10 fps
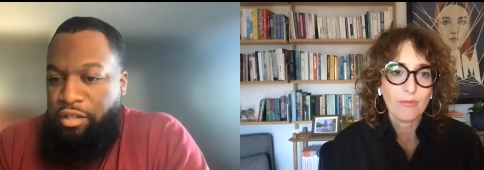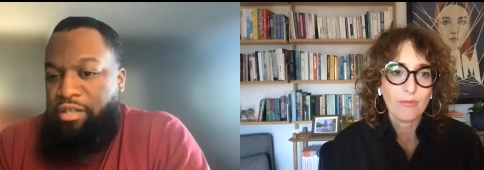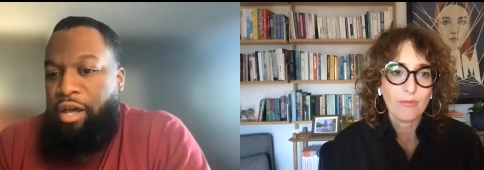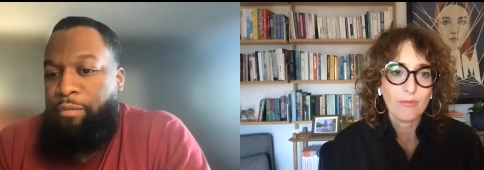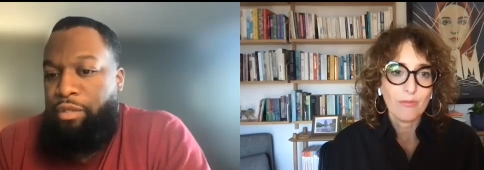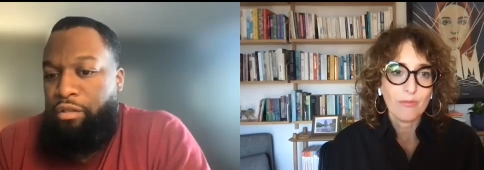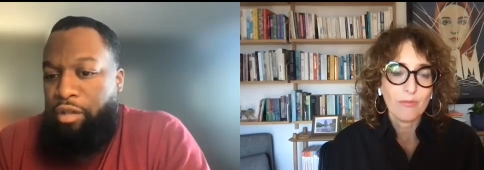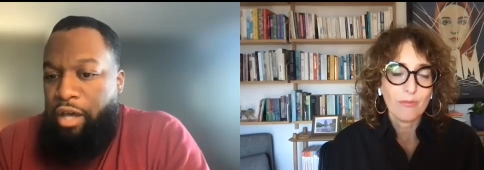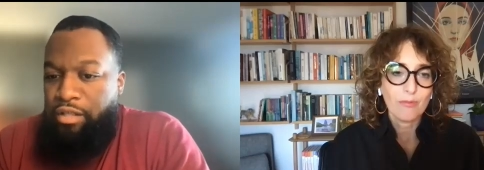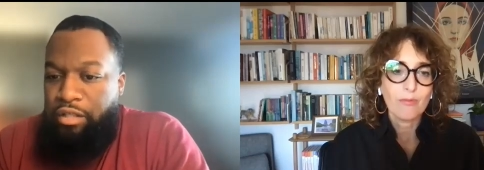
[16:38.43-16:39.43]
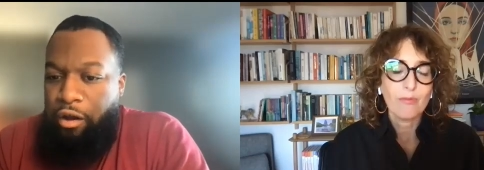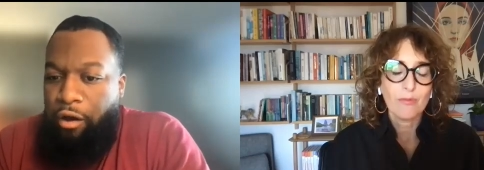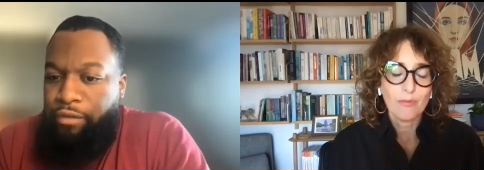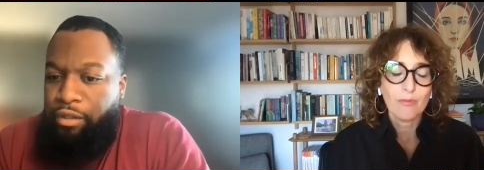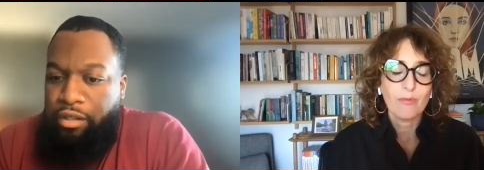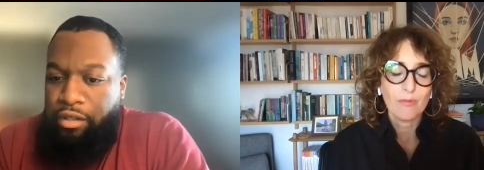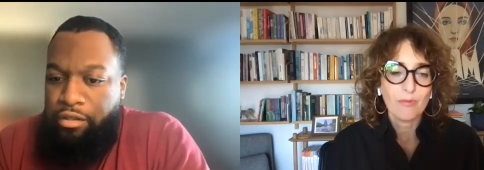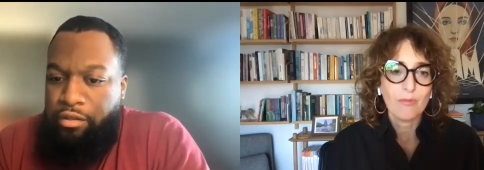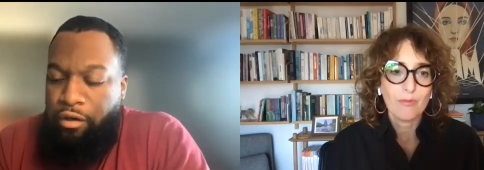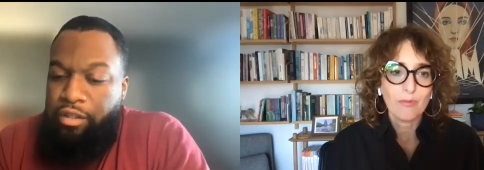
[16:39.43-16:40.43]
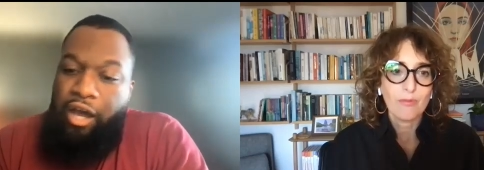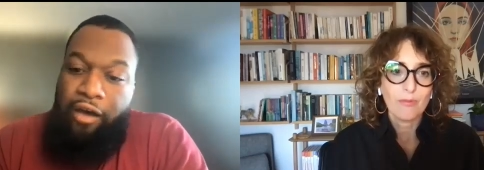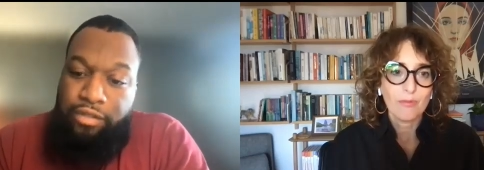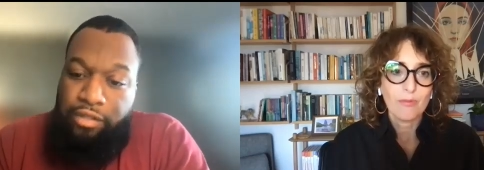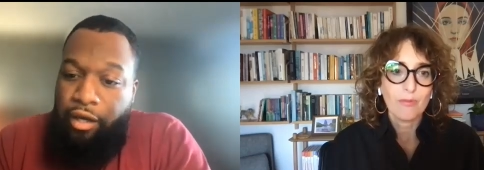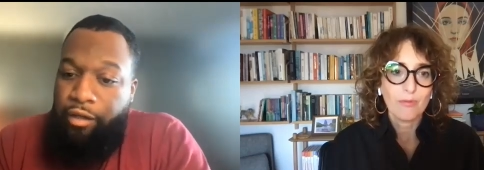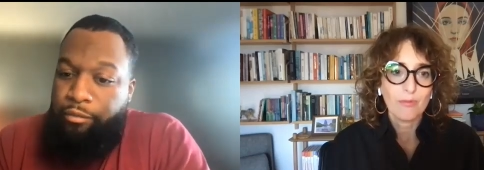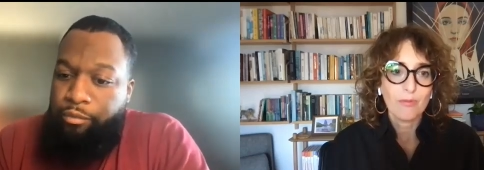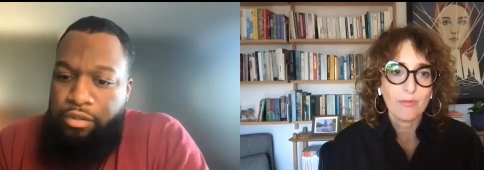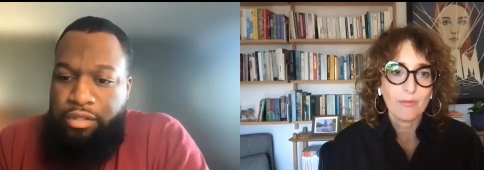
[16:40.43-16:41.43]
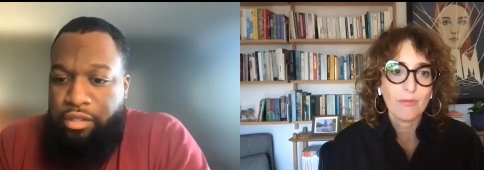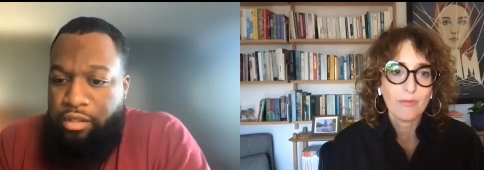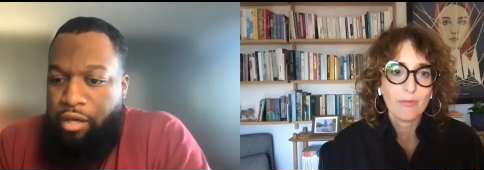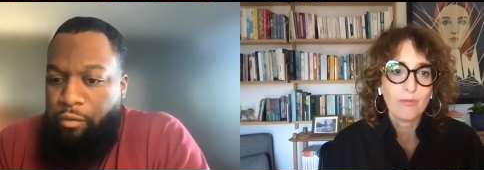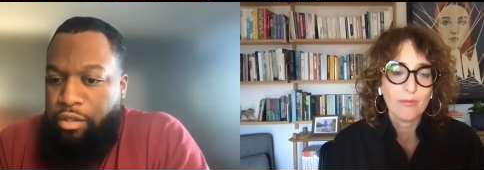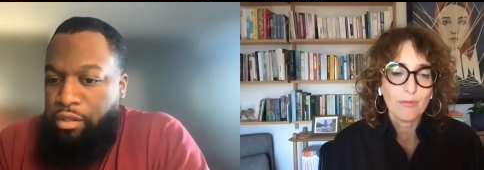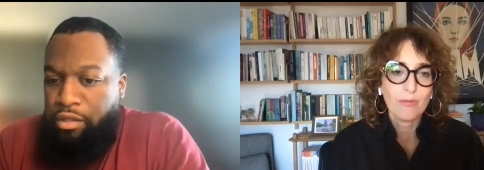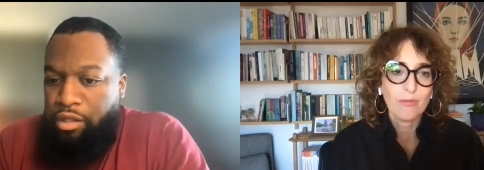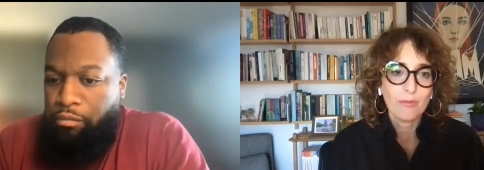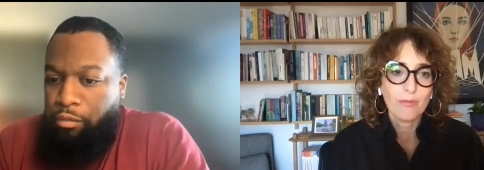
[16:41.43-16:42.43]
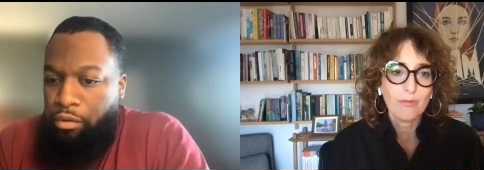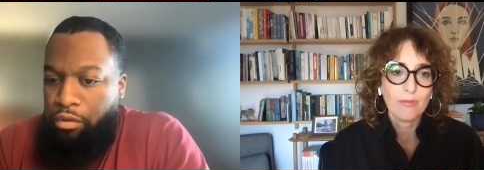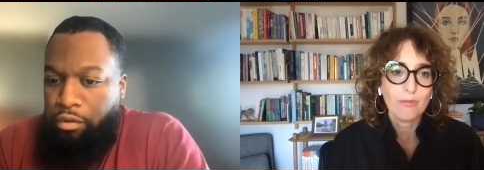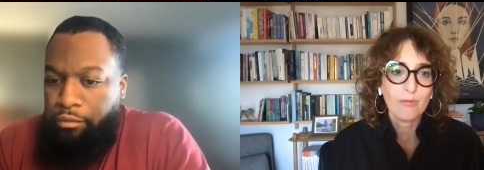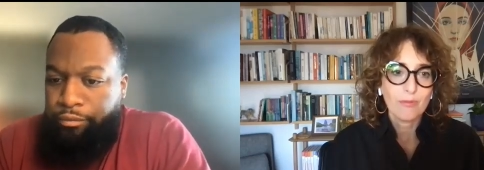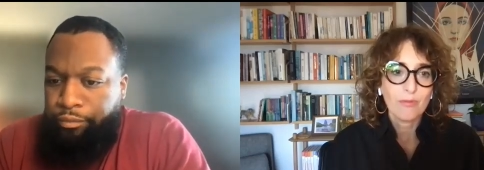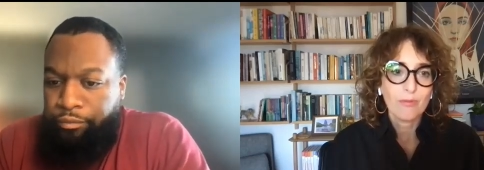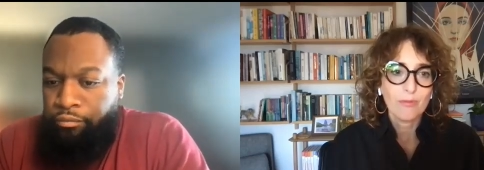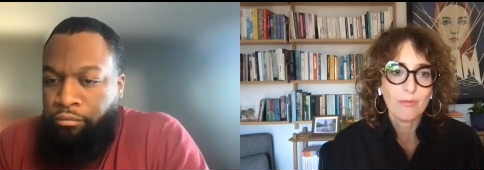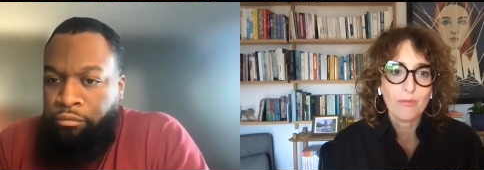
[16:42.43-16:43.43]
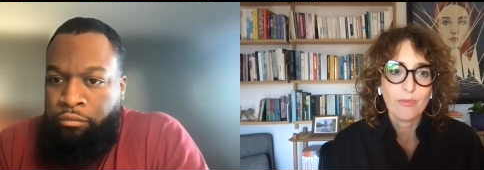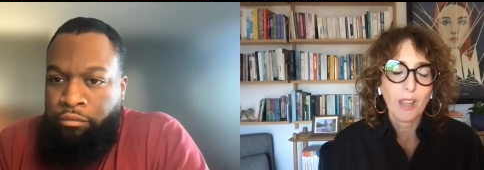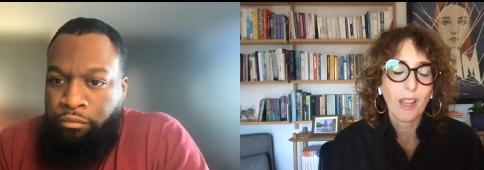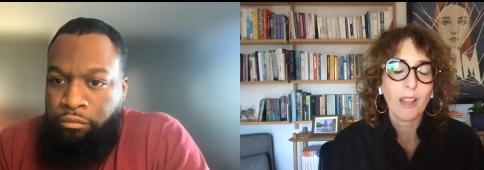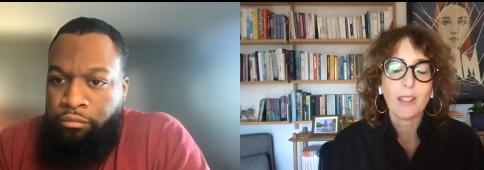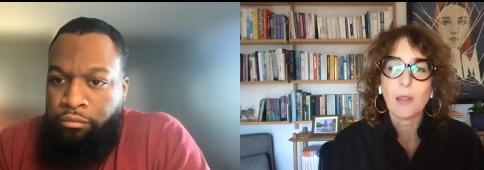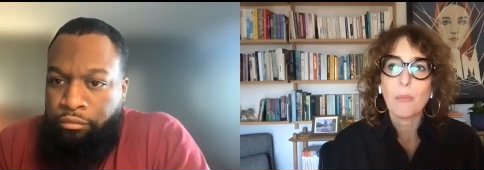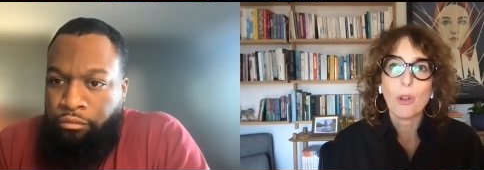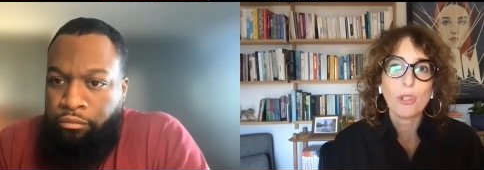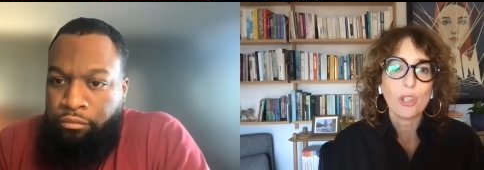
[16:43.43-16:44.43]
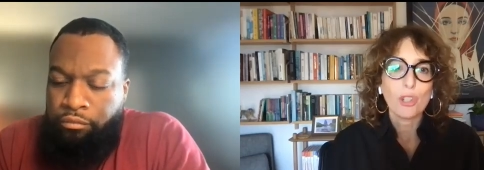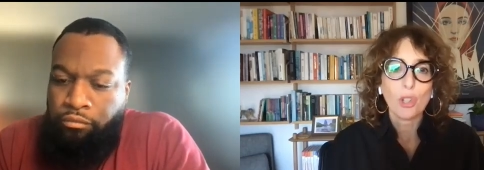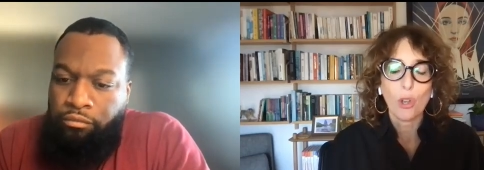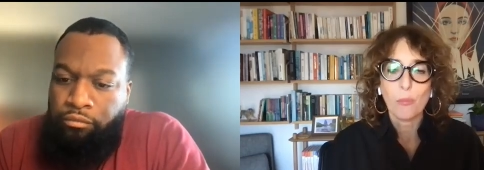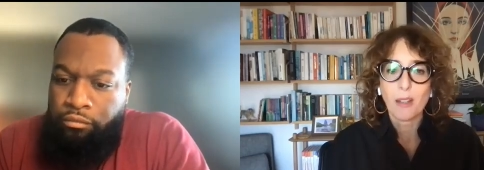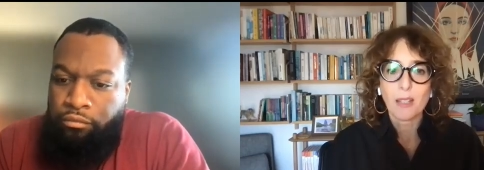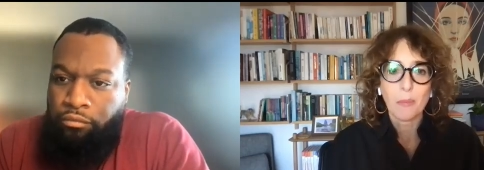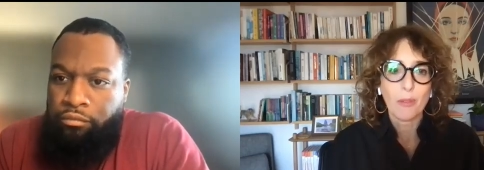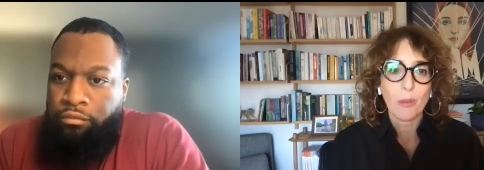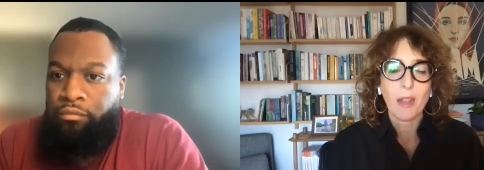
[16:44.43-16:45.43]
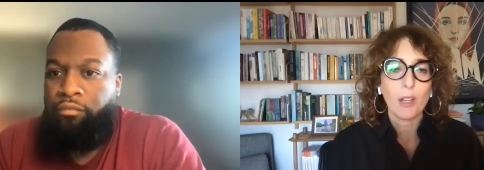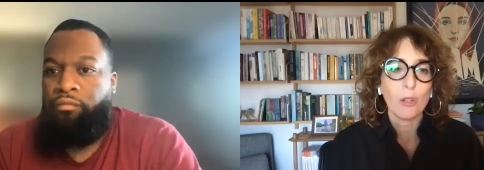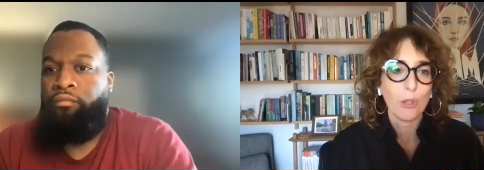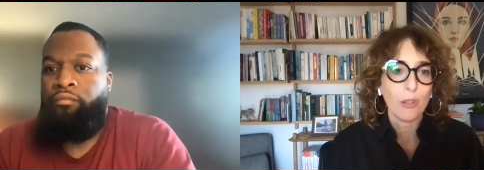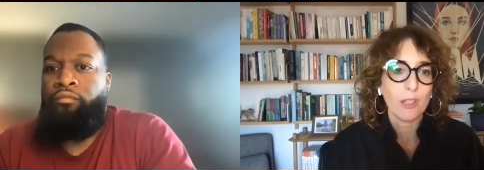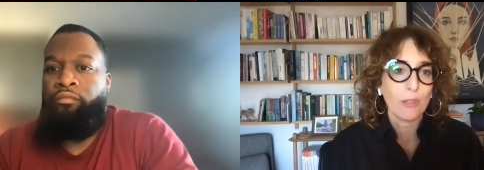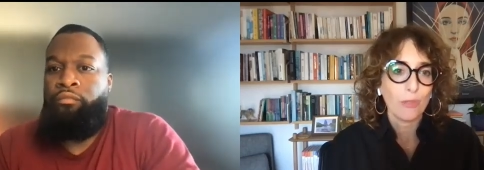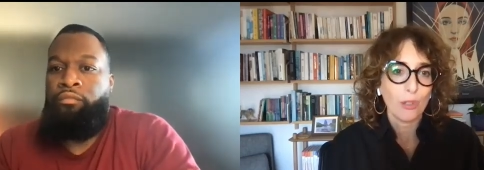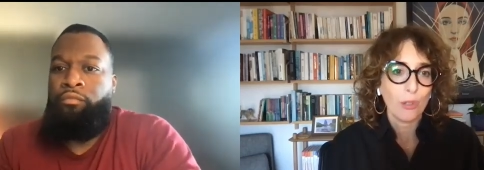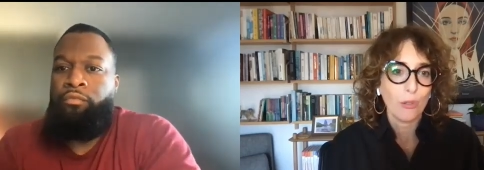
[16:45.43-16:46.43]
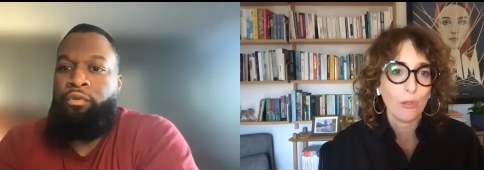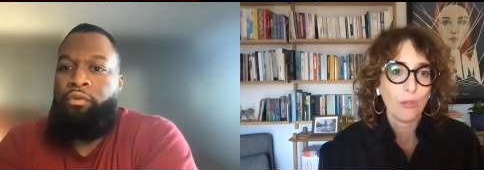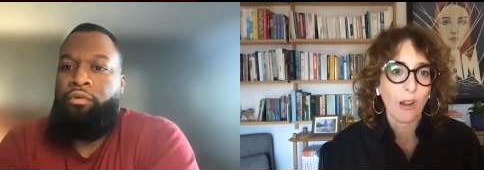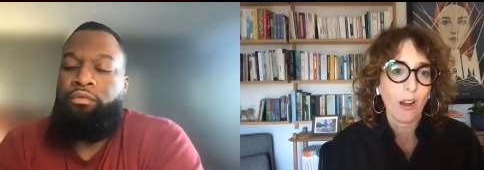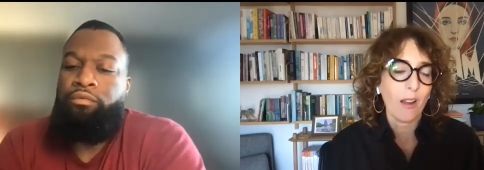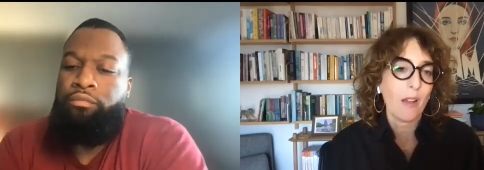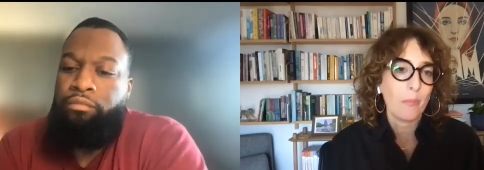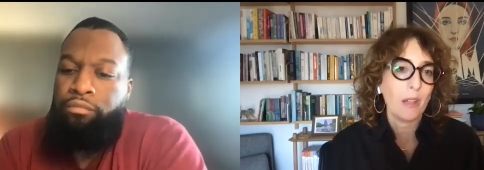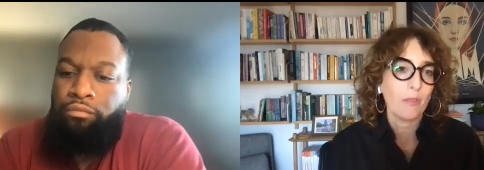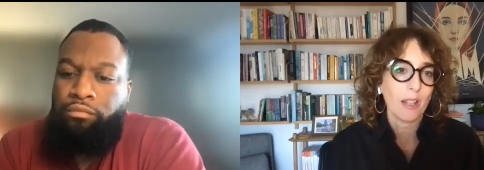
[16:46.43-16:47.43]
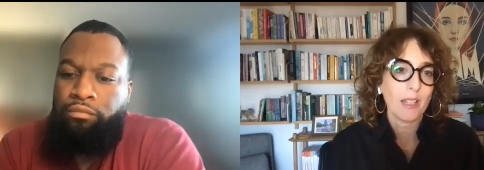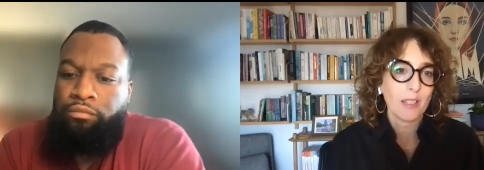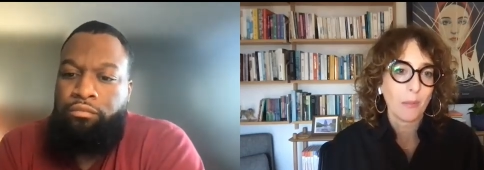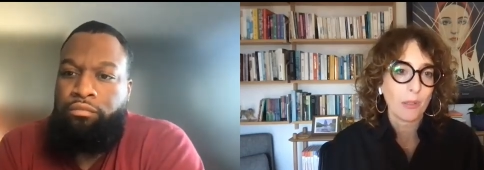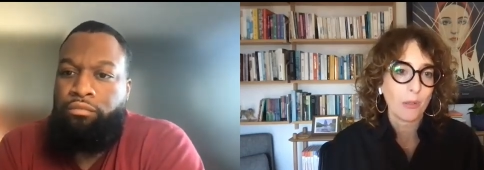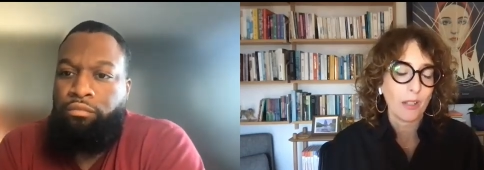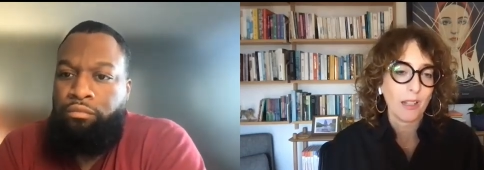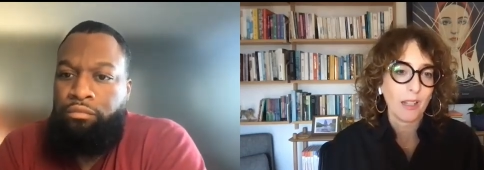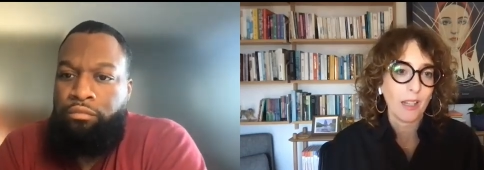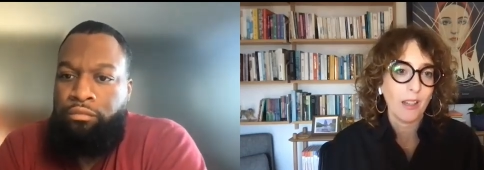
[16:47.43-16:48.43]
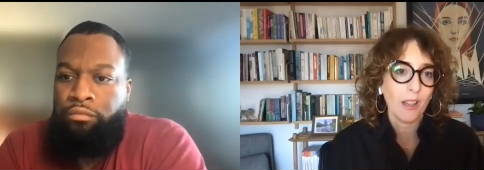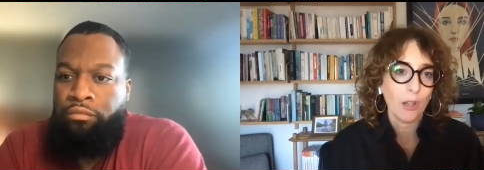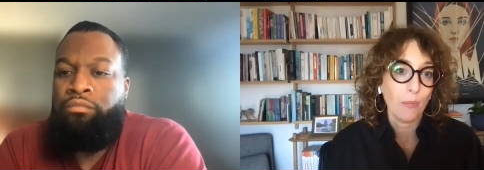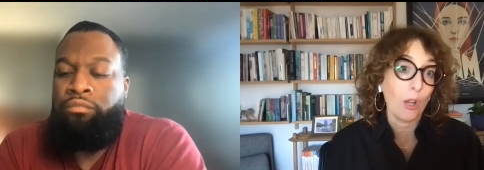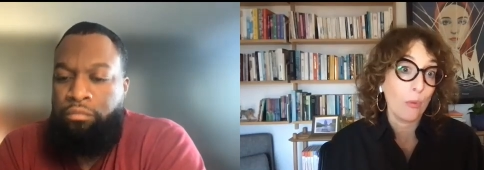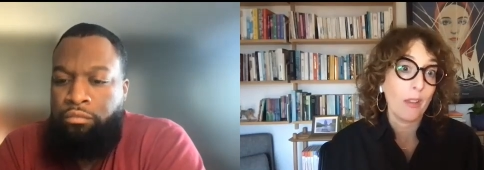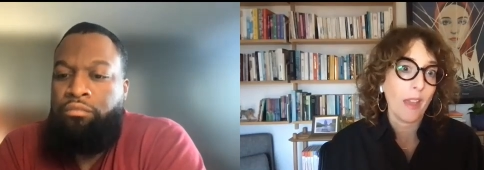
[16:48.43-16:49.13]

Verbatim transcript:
Speaker 1: accepted as it mm-hmm. often is on the outside. It's just not, it wasn't acceptable to them.
Speaker 2: Yeah, and the emotion shown by some of the men who you interview who uh, have been released subsequently, but who